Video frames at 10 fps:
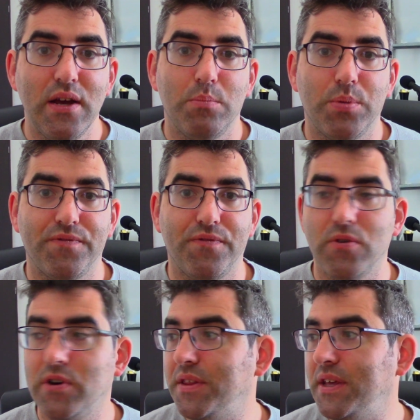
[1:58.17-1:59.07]
But
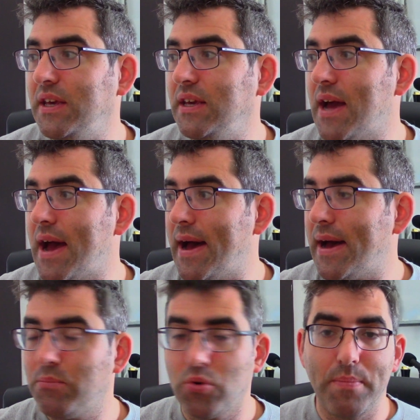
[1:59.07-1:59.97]
for the
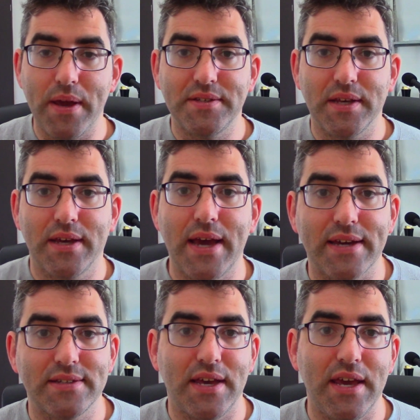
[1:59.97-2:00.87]
more basic
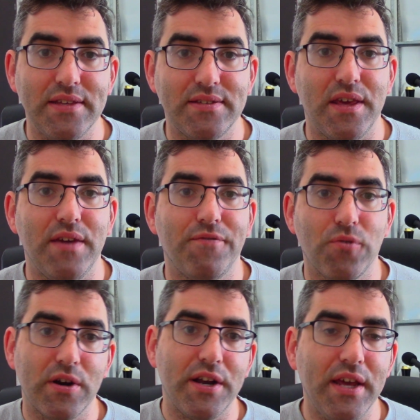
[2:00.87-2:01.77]
XAs, the
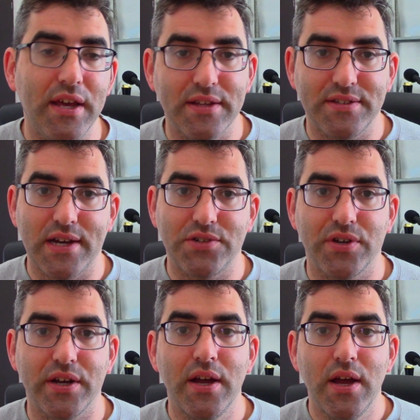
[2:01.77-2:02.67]
40, etc.,